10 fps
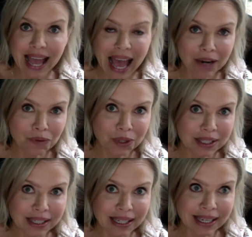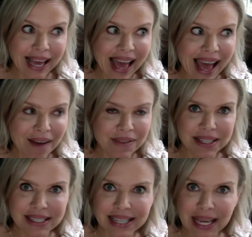and really have the
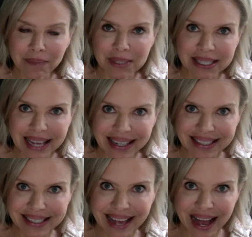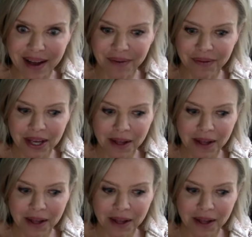same sense of